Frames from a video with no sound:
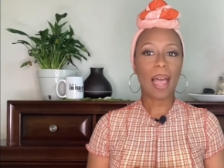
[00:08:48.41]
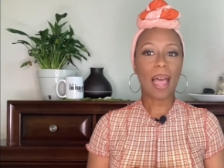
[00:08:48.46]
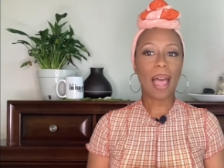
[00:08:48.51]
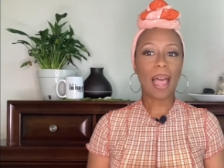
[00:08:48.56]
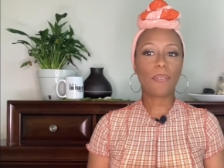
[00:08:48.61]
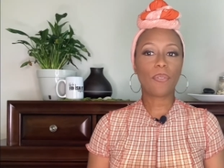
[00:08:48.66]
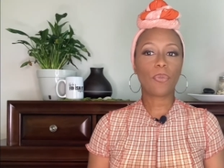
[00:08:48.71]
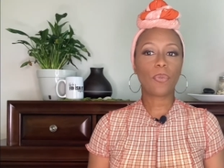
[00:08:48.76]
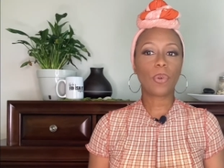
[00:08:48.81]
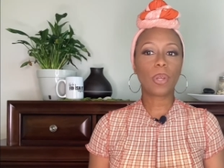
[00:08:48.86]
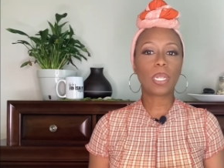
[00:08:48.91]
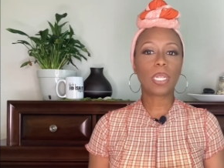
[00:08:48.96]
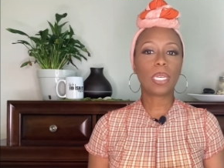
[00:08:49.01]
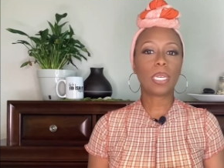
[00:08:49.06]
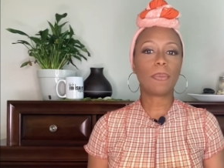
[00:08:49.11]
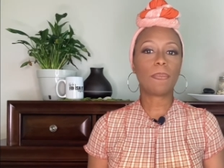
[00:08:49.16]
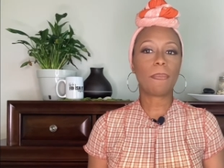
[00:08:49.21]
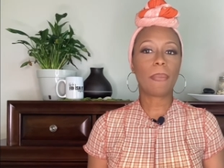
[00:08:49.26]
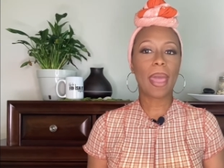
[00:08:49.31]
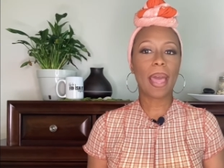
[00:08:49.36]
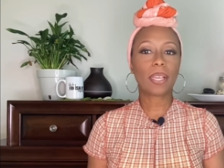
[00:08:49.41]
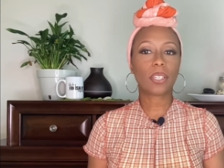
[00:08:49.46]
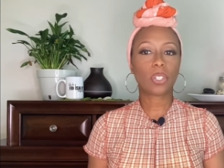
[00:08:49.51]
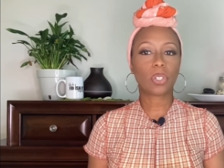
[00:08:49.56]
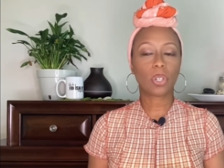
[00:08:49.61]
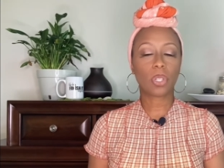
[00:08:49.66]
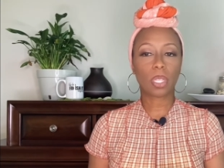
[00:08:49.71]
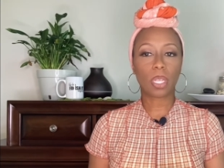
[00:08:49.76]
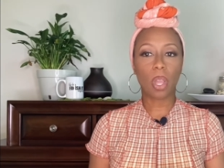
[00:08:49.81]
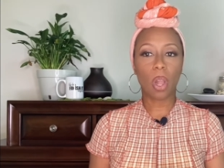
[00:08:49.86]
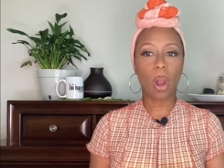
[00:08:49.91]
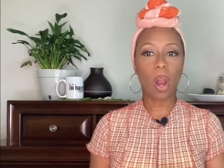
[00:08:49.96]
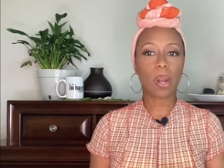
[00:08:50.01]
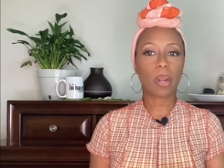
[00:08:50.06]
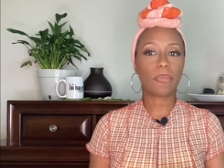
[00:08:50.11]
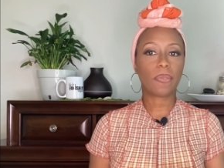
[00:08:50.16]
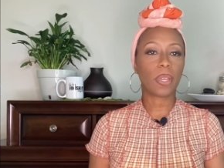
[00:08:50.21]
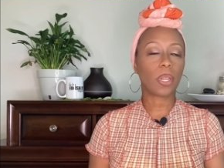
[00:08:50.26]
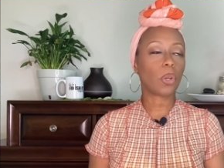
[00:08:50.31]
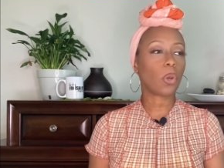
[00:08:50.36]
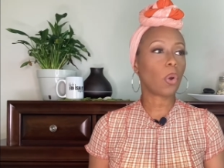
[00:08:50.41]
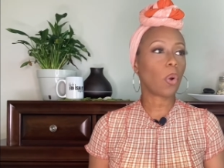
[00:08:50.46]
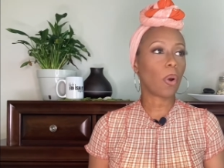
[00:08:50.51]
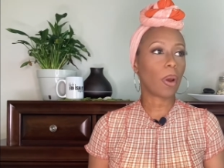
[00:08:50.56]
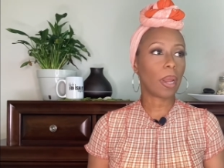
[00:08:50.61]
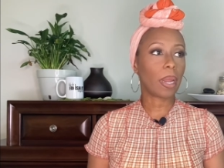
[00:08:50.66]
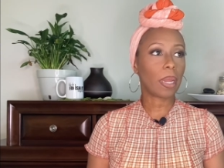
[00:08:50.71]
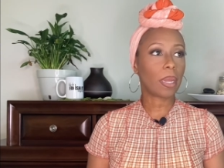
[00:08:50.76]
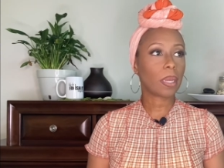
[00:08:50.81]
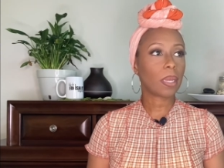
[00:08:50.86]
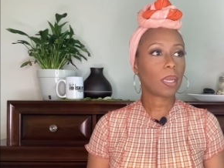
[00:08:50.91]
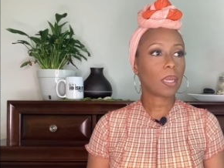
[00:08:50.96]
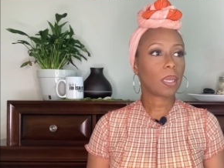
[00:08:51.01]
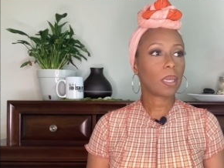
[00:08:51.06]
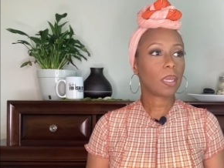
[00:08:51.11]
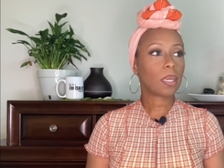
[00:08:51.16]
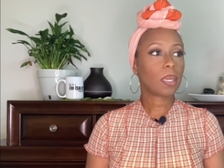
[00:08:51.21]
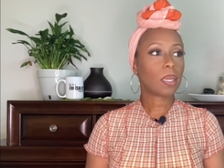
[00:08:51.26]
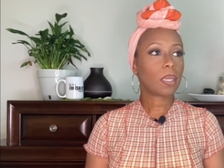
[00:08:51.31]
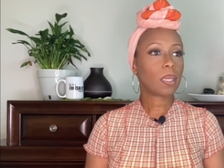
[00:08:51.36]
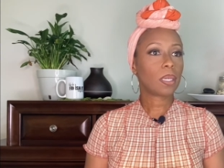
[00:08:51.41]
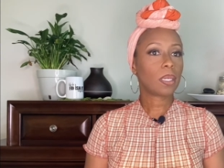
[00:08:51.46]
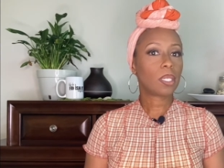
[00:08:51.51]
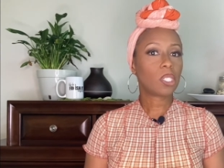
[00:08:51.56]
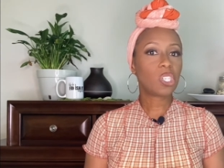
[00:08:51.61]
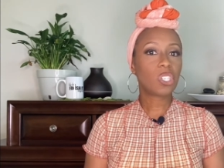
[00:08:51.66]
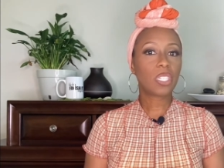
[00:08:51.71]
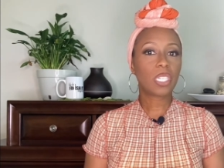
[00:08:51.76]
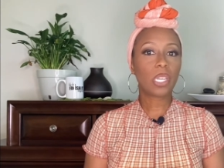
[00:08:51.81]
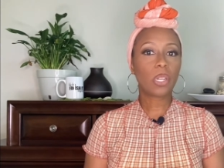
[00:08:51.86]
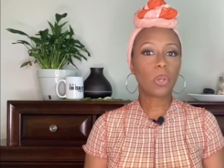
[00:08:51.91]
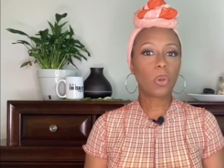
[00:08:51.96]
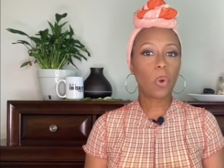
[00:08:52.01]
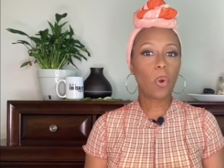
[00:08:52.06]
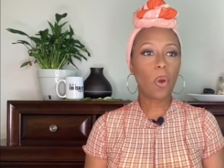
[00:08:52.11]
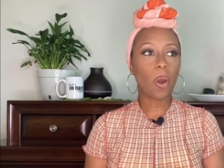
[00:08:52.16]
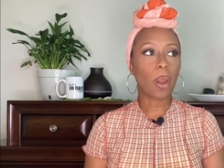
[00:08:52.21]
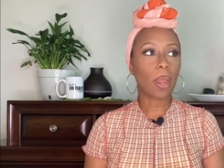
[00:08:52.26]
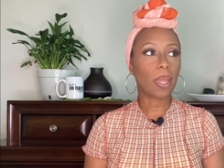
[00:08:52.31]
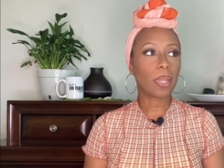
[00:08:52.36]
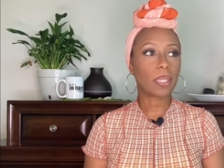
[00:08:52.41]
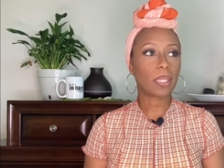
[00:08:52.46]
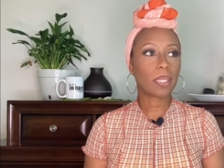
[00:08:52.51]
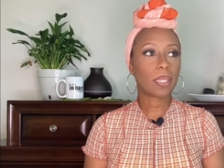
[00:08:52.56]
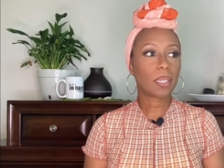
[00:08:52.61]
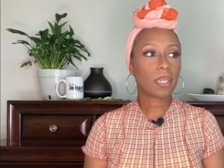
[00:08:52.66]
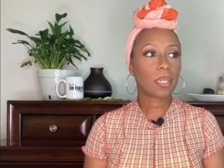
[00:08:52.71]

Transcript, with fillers: I've really mastered the art of ignoring. Just ignore it.